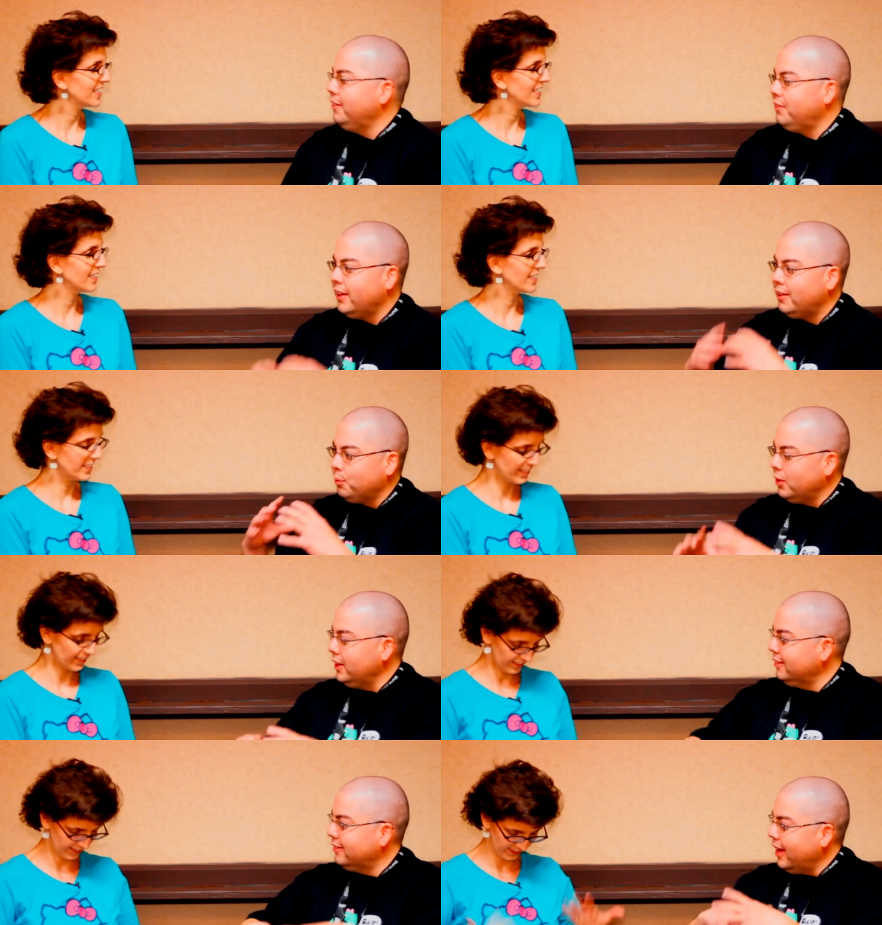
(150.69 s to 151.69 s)
Speaker 1: fan. When
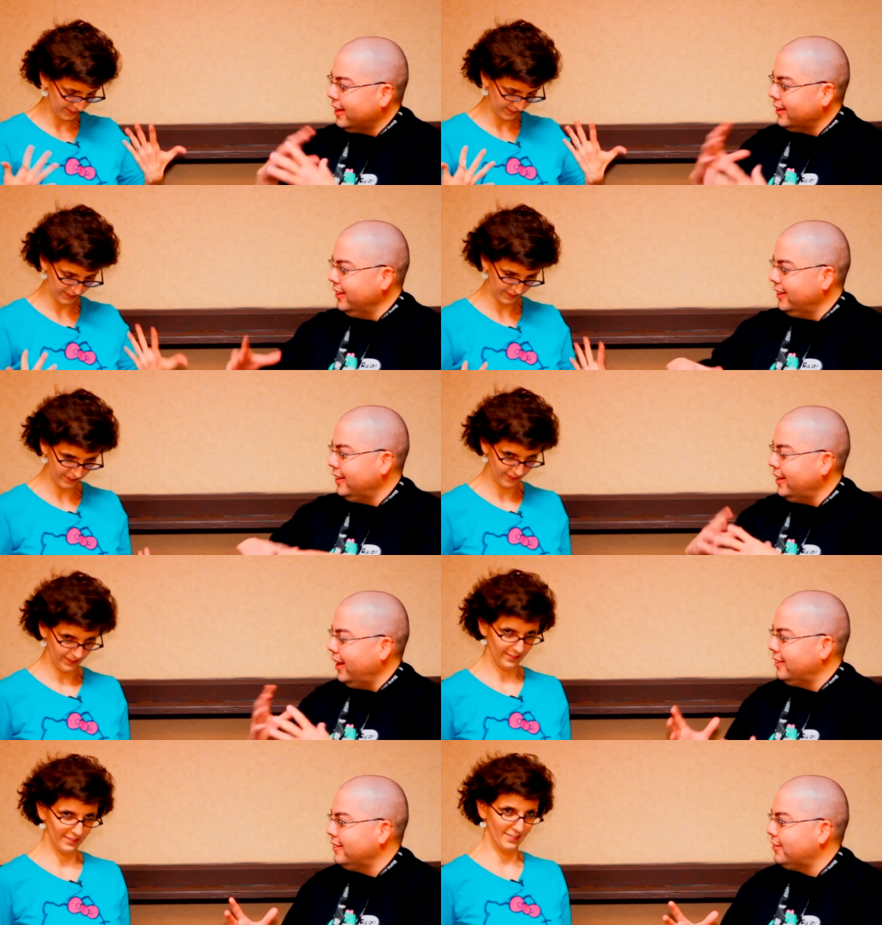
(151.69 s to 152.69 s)
exactly did
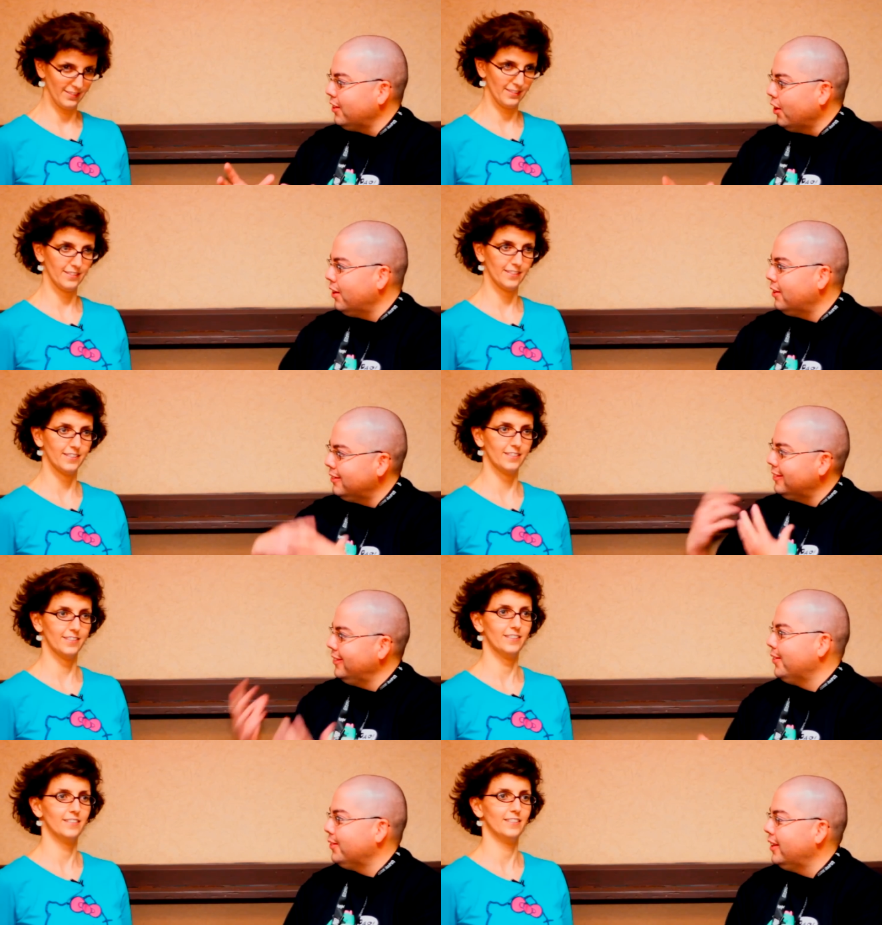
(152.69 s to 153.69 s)
that start, you
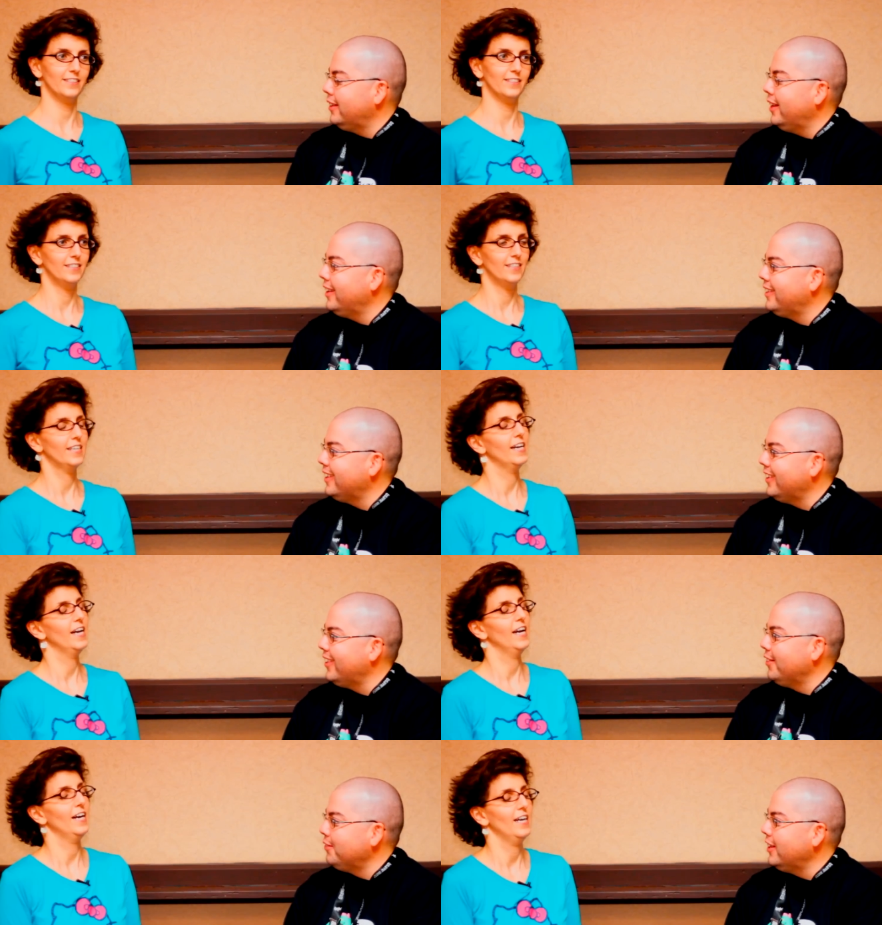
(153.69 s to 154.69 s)
know, that that uh,
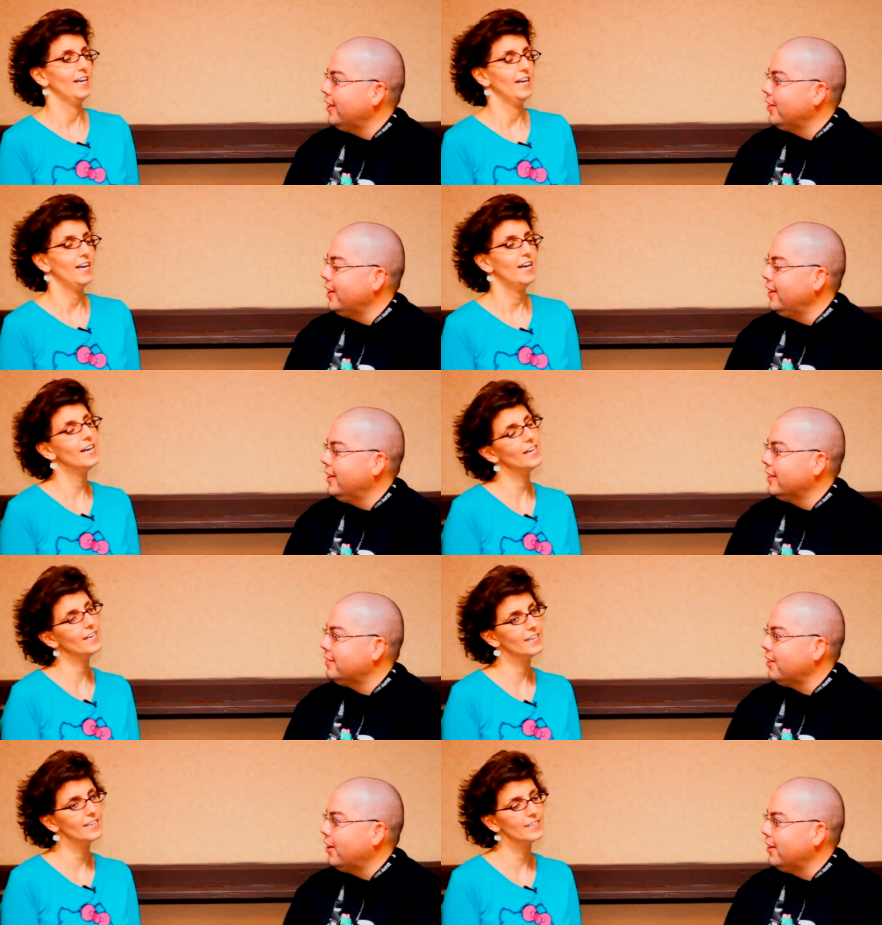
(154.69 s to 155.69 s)
love of Hello Kitty get
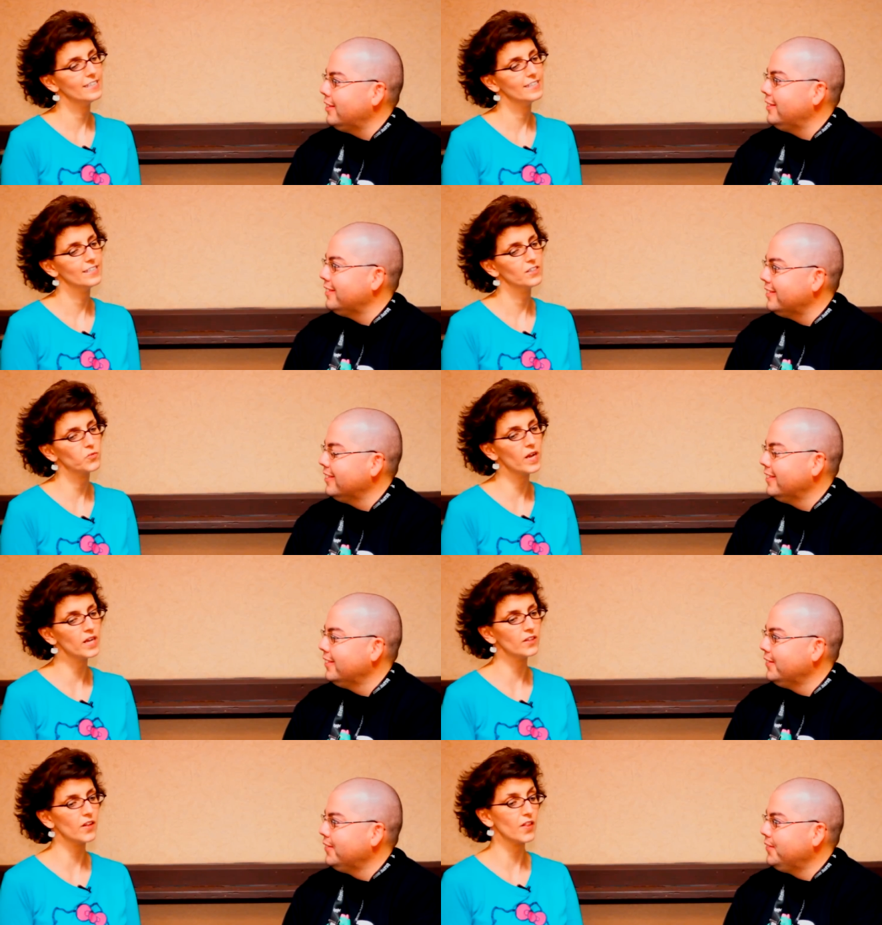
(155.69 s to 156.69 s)
started?
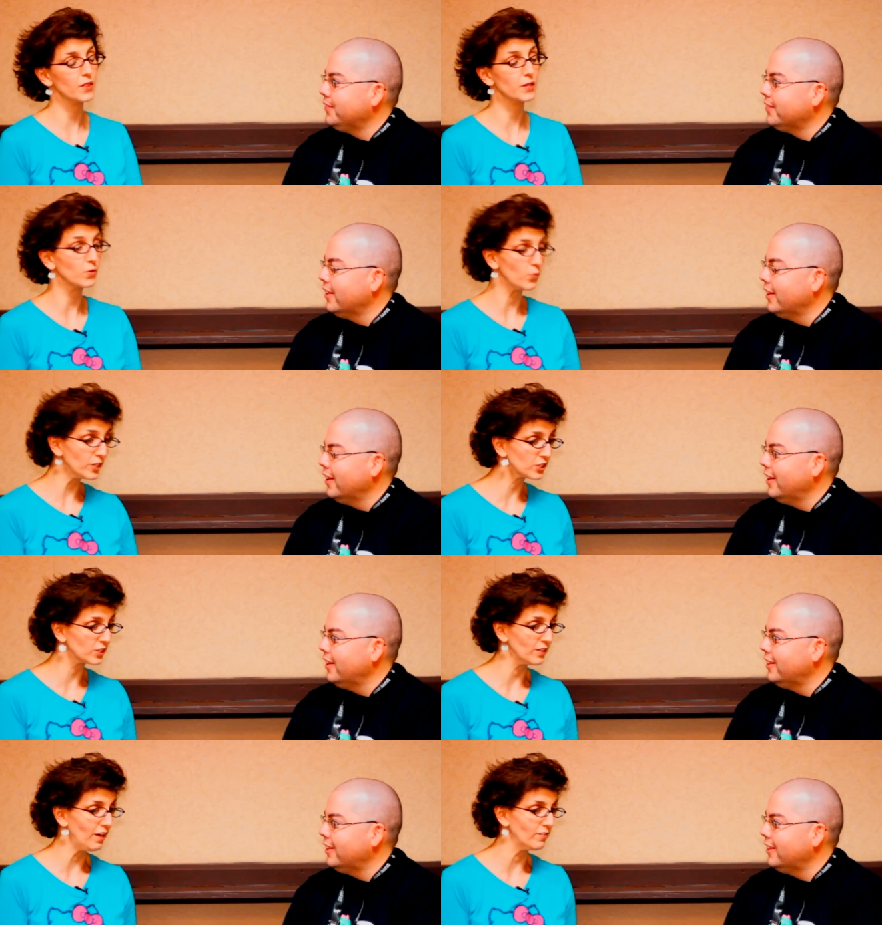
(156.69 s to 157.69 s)
Speaker 2: Well, the
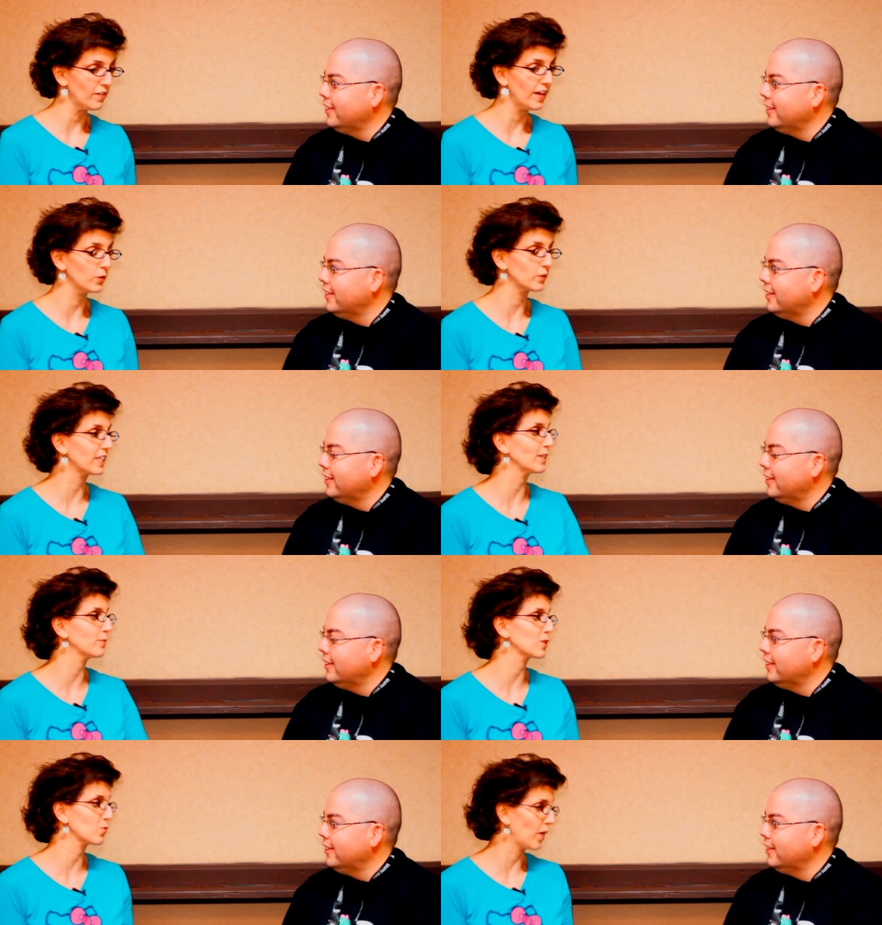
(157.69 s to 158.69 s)
original love of Hello Kitty
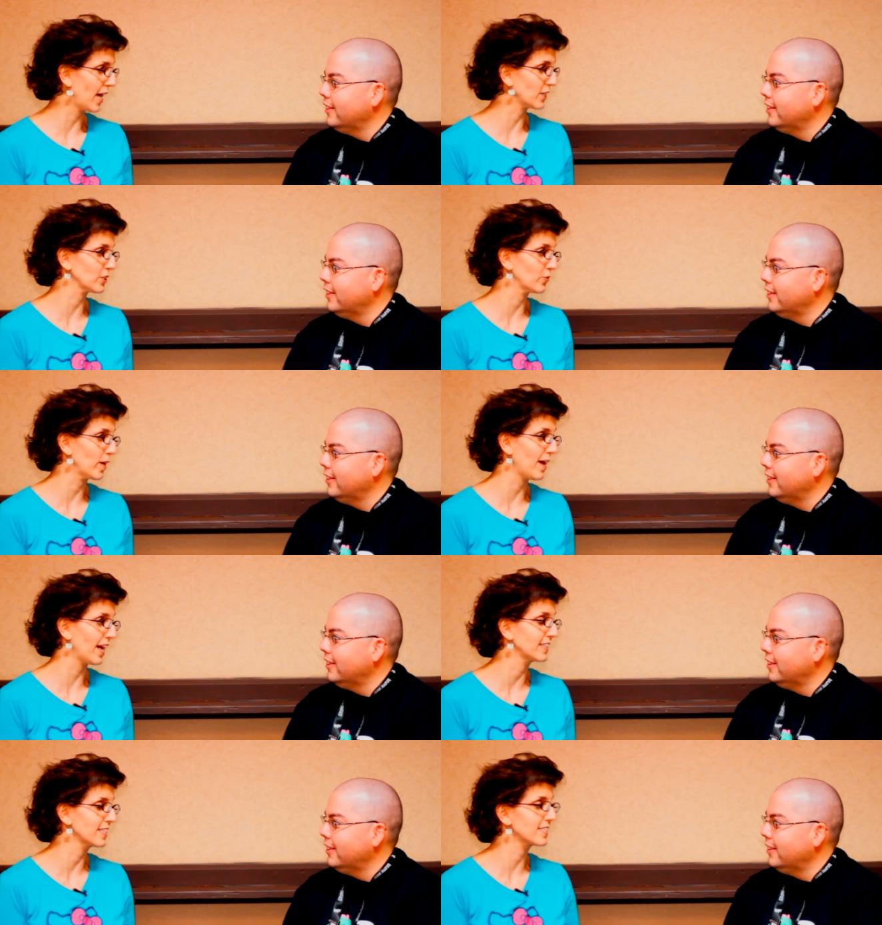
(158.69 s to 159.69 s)
was w actually way
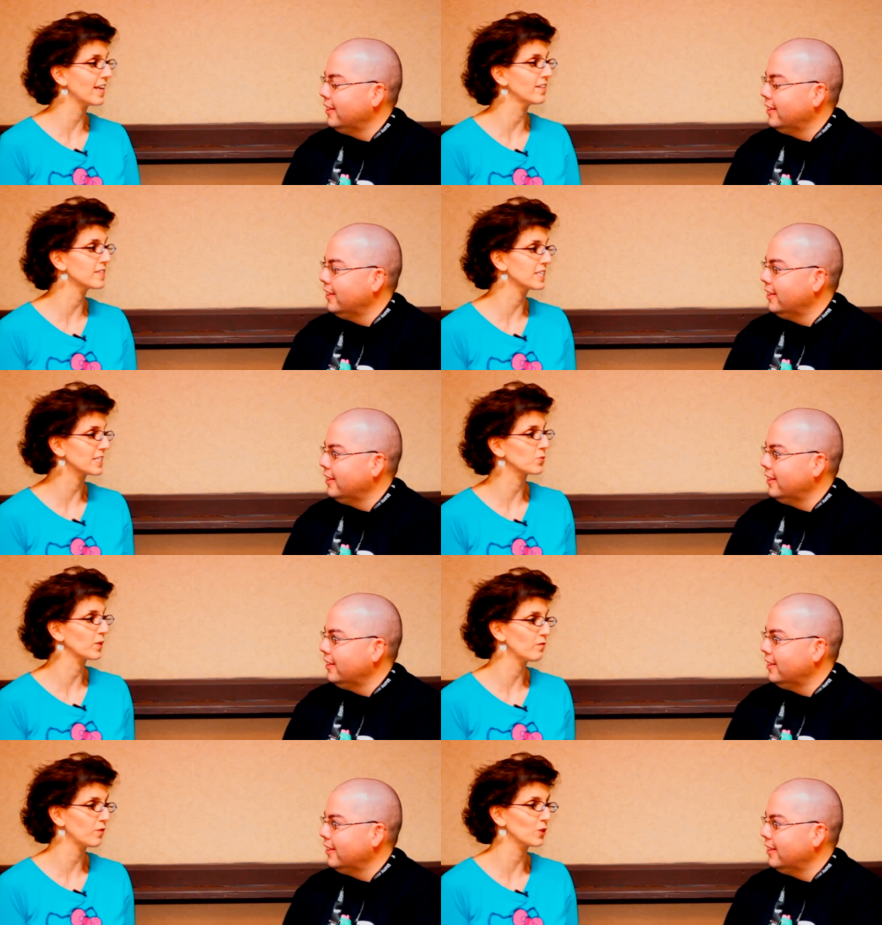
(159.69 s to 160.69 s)
back in the seventies when
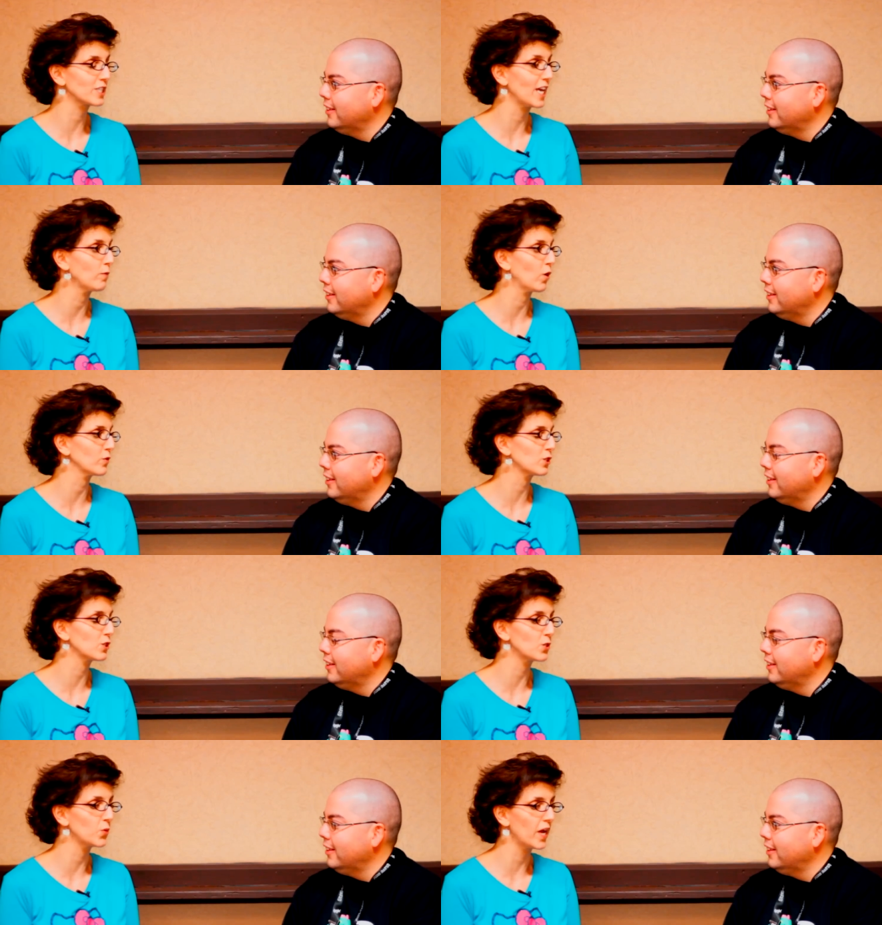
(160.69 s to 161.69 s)
it first came over to the
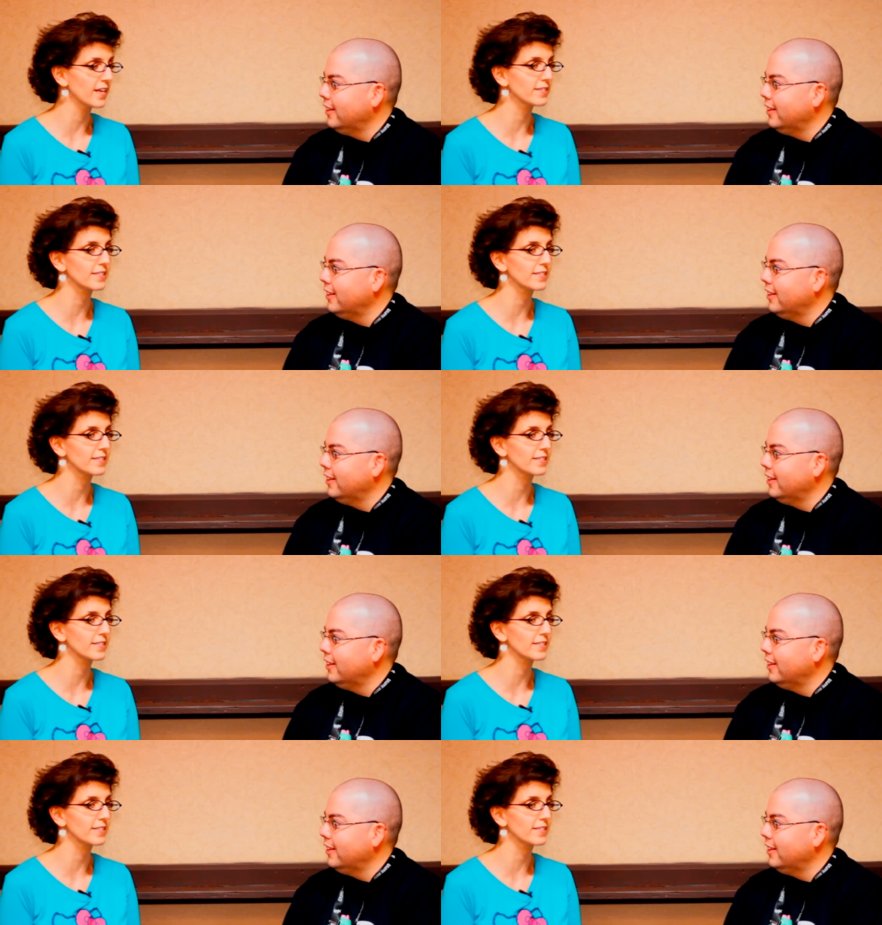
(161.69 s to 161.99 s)
U S,